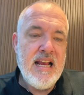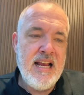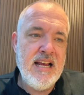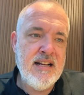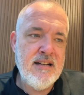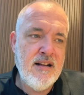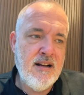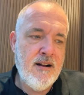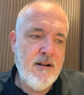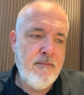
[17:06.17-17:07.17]
And
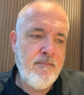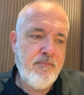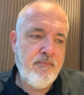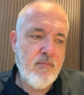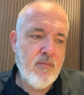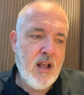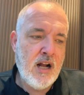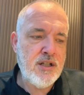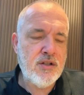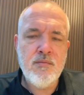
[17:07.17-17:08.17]

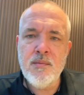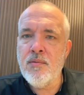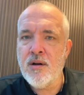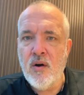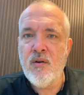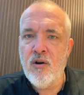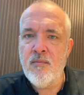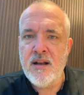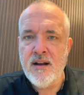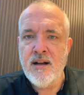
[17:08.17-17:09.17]
I just remember going
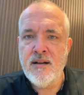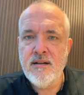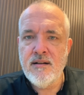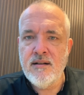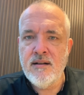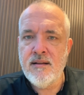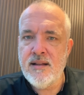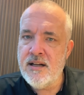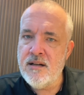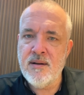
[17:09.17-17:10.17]
home that night and
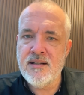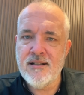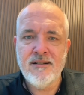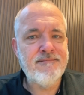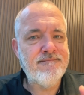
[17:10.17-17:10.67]
thinking to myself,